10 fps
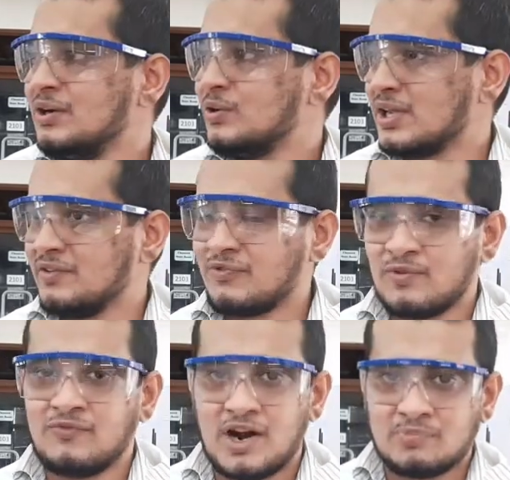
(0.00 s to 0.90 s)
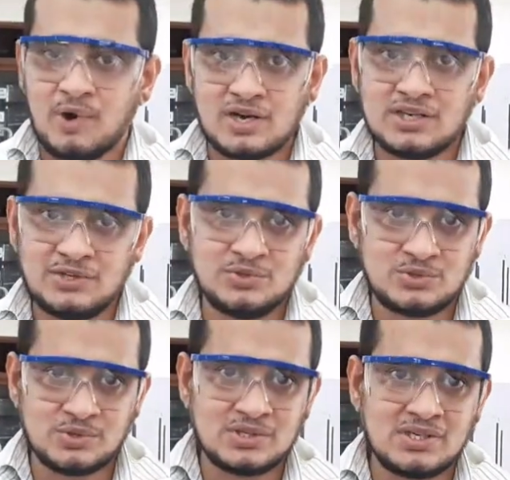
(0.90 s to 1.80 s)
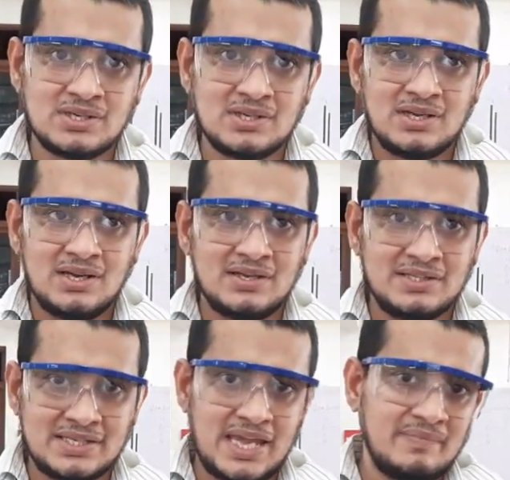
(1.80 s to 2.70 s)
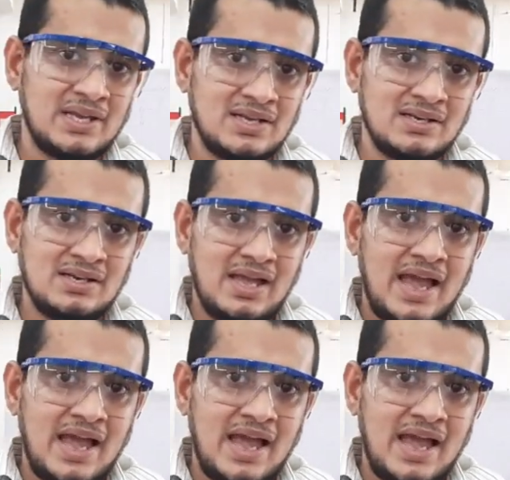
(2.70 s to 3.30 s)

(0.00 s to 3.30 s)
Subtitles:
okay, from what bottle you took the chemical,